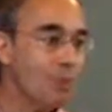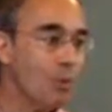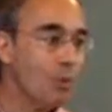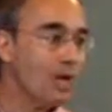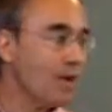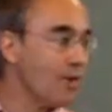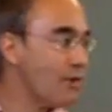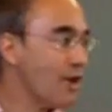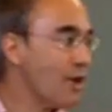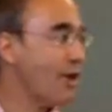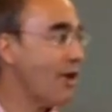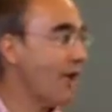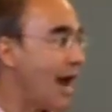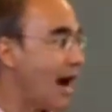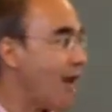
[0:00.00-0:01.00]
We are
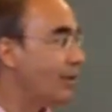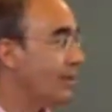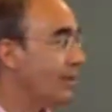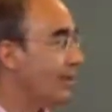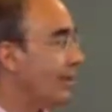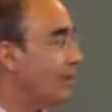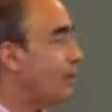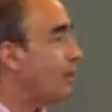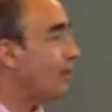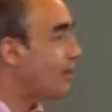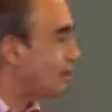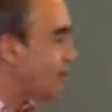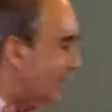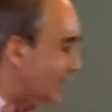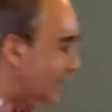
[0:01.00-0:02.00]
there now, and we're
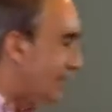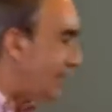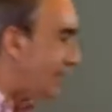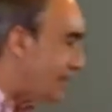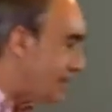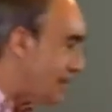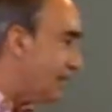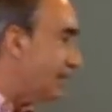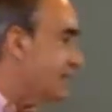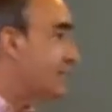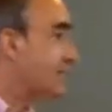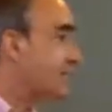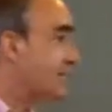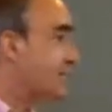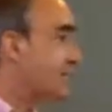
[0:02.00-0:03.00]
looking down into the
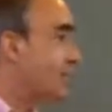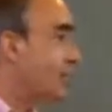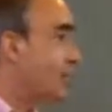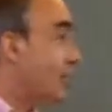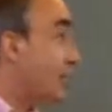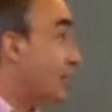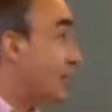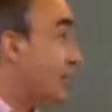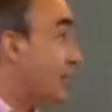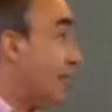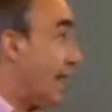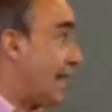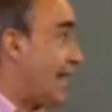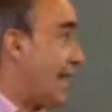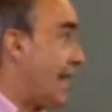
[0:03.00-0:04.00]
abyss. When
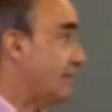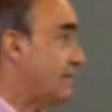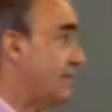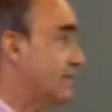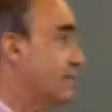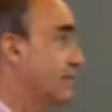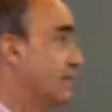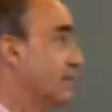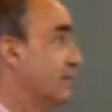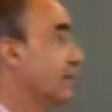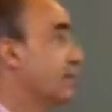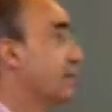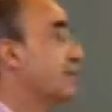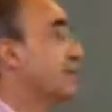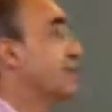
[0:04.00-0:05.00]
that happens,
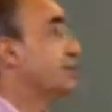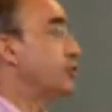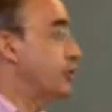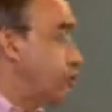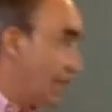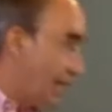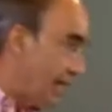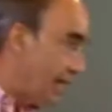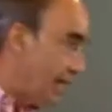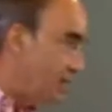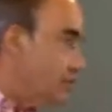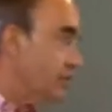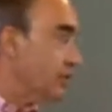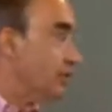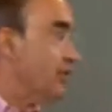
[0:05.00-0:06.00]
then
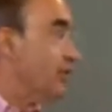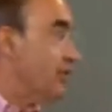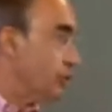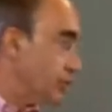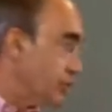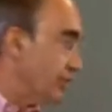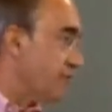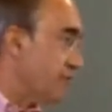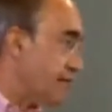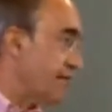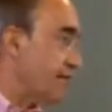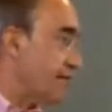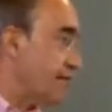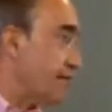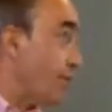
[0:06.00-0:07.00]
change is usually
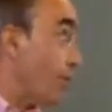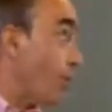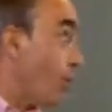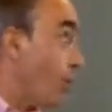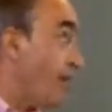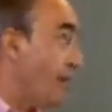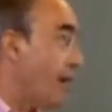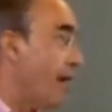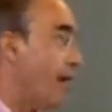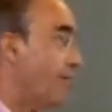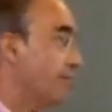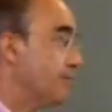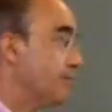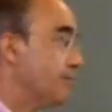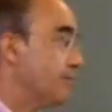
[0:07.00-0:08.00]
affected. We're
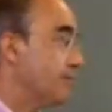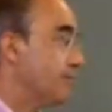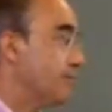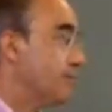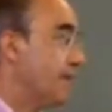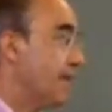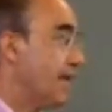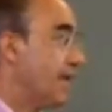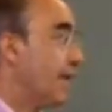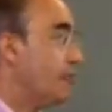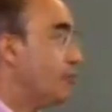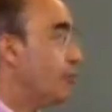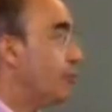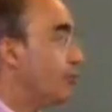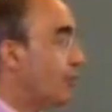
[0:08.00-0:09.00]
there.
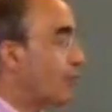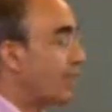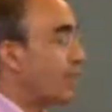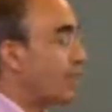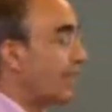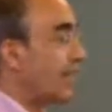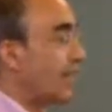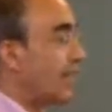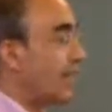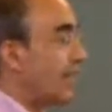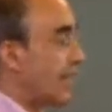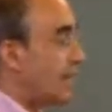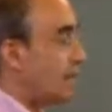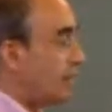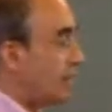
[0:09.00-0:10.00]
If you're
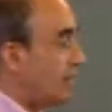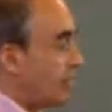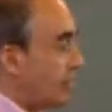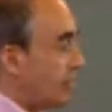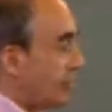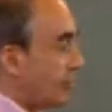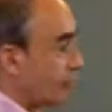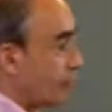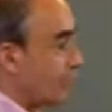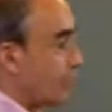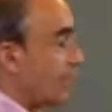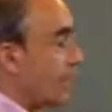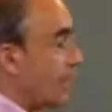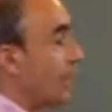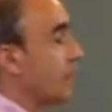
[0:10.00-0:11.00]
getting a paycheck from the
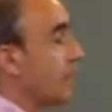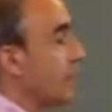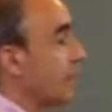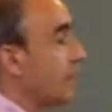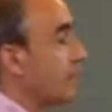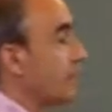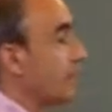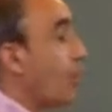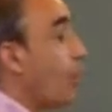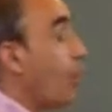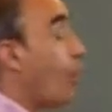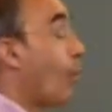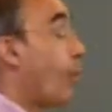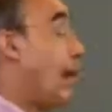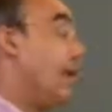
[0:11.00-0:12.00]
state government
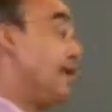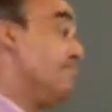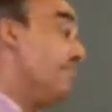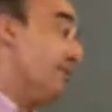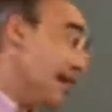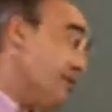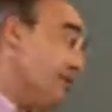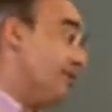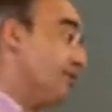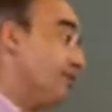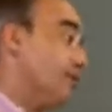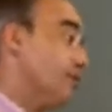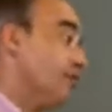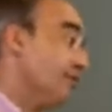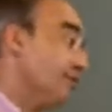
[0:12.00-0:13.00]
or a
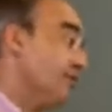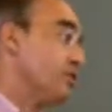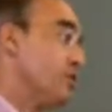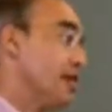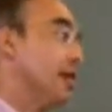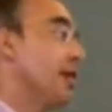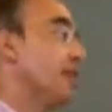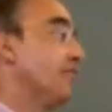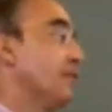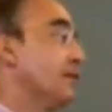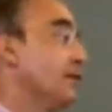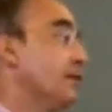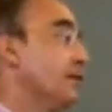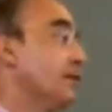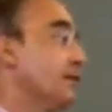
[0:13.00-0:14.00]
benefit from the state government,